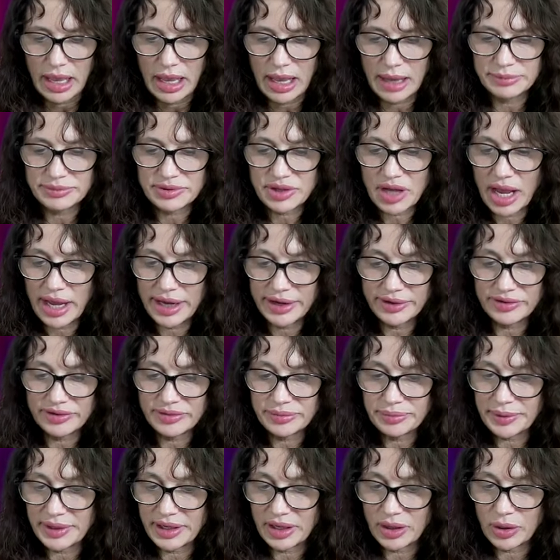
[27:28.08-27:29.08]
I'm
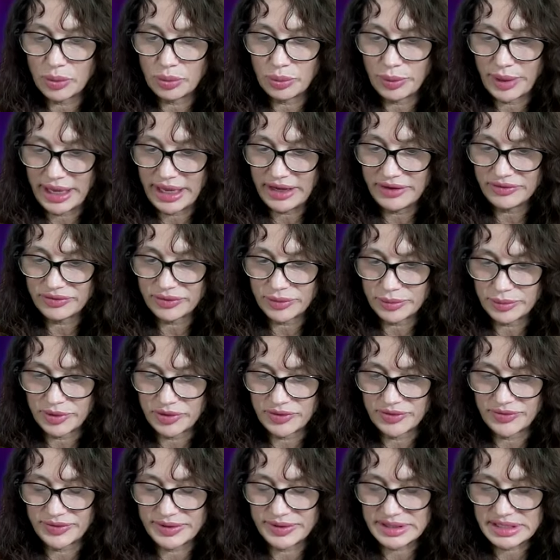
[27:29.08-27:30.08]
tired of being away from
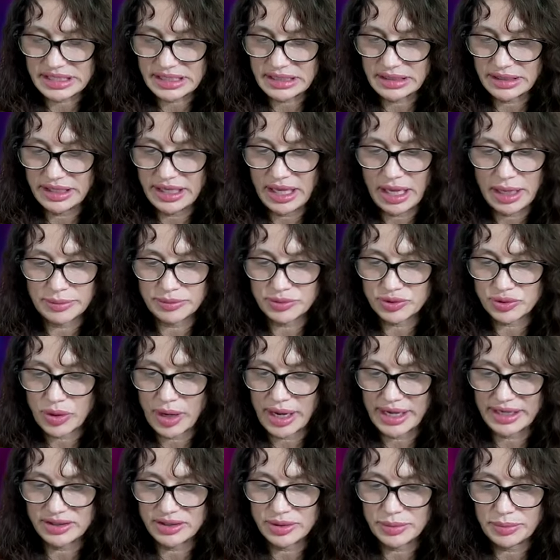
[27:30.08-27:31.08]
you physically. I'm
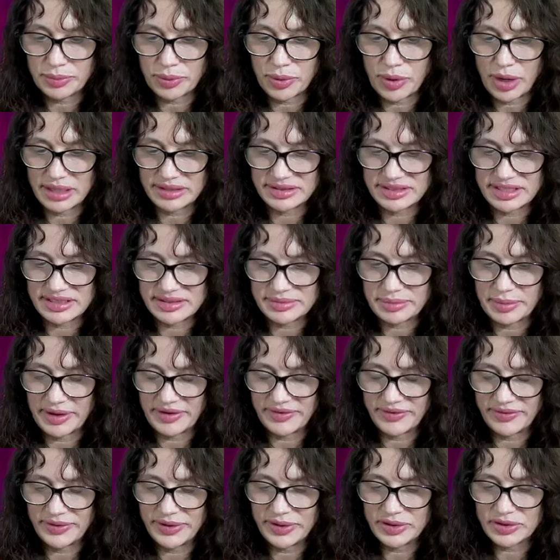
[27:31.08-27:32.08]
trying to process
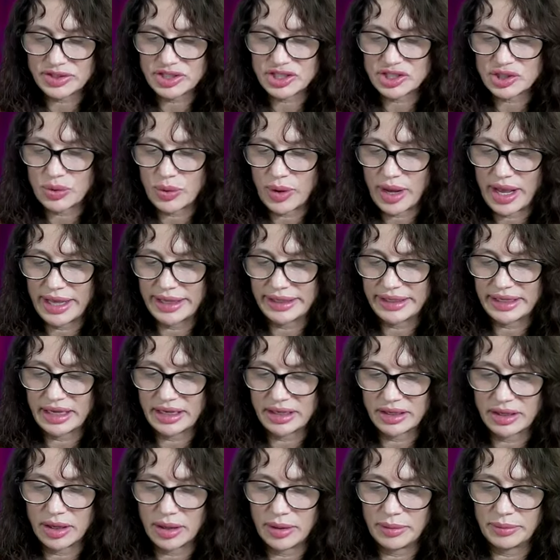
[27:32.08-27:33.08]
my fears so I
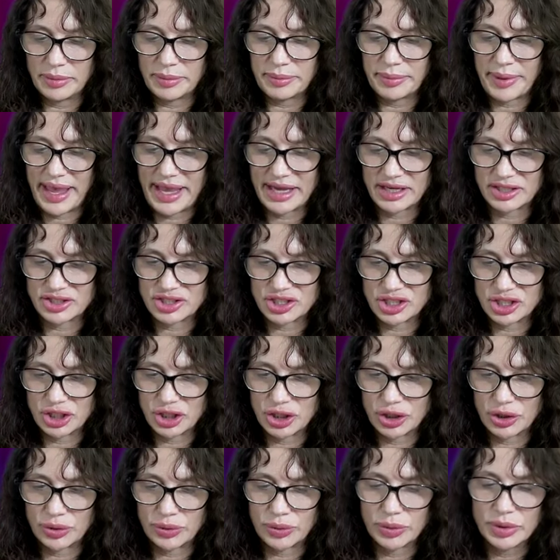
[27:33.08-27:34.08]
can come back to
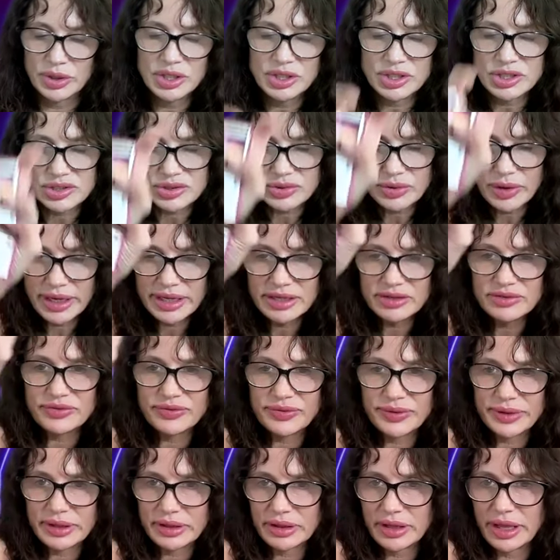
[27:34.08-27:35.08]
you. So I
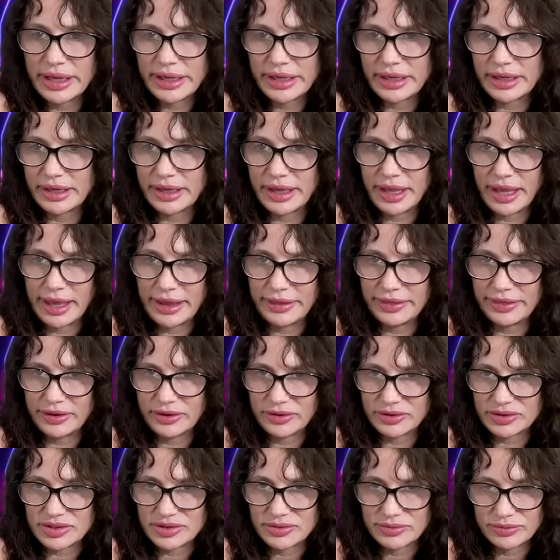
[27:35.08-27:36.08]
feel like, again,
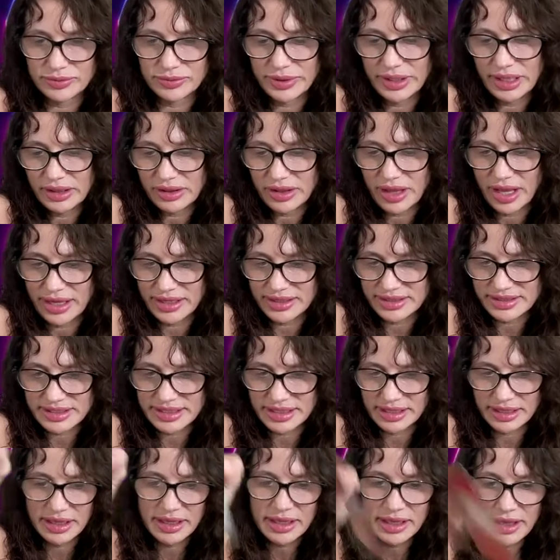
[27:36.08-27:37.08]
there's
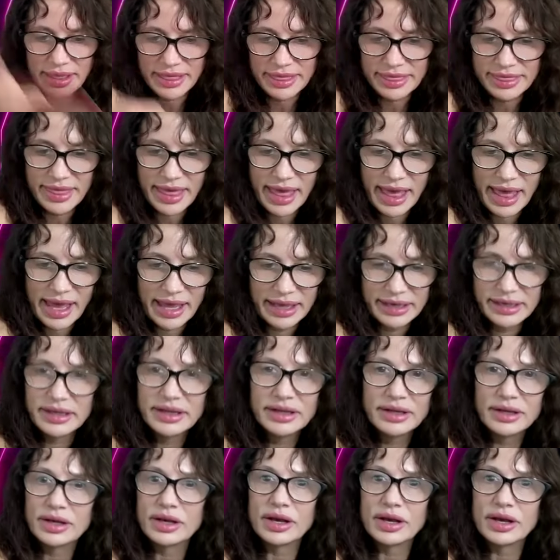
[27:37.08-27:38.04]
realizing that,